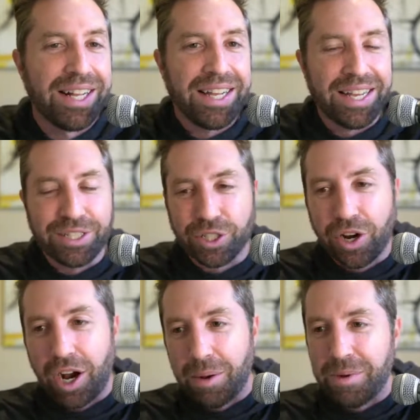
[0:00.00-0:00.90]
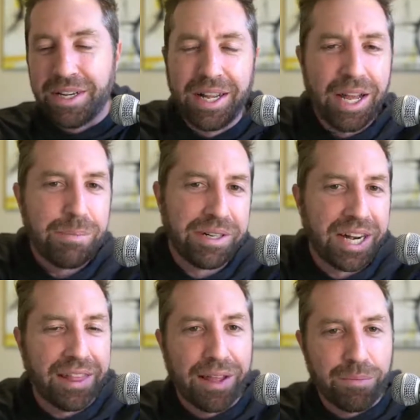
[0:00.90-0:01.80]
is a common, but none
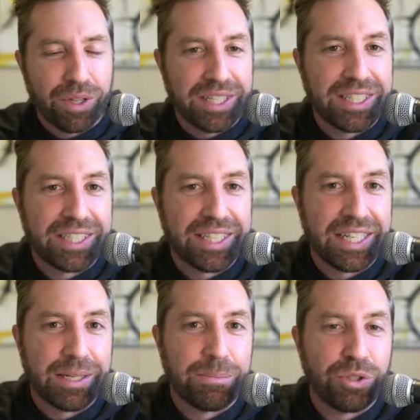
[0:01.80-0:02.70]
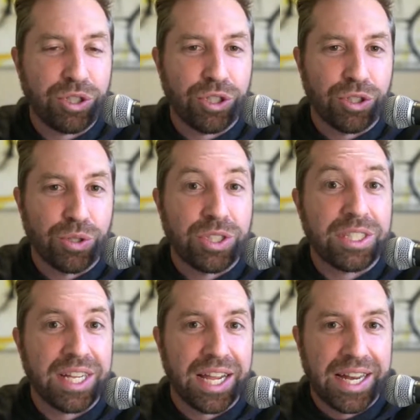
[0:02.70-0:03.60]
of them really seem to
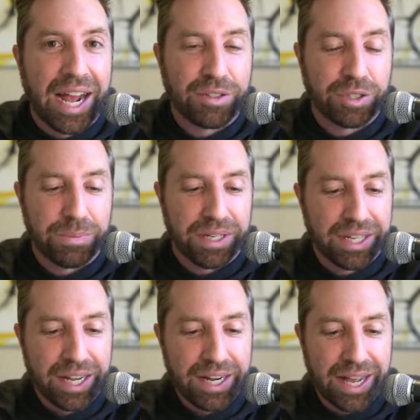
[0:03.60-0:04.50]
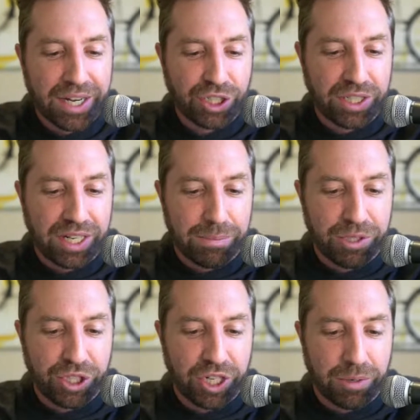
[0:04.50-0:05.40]
stand out to me. And actually, let me
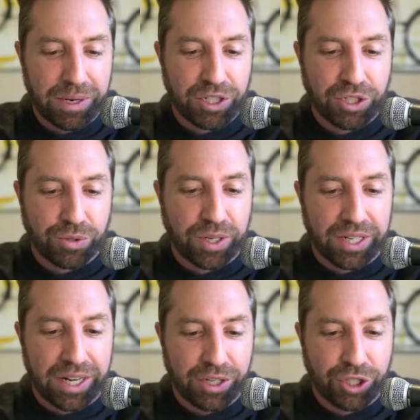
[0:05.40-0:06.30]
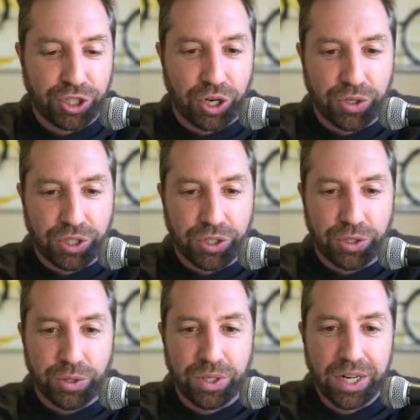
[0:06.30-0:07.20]
share my screen and I'll show you